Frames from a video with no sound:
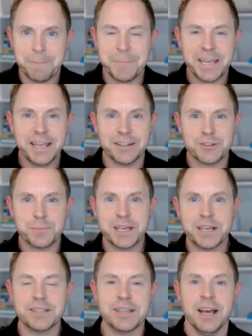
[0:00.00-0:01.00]
means
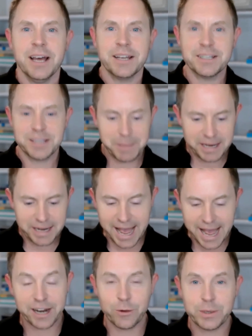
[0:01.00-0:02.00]
because does it mean
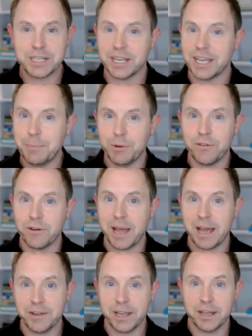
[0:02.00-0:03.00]
adequate to keep you from
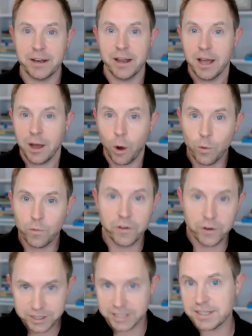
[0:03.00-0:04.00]
having an
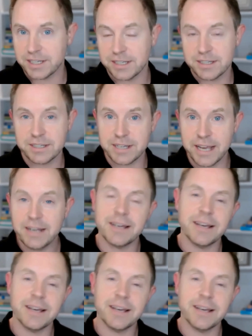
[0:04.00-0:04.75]
overt disease state?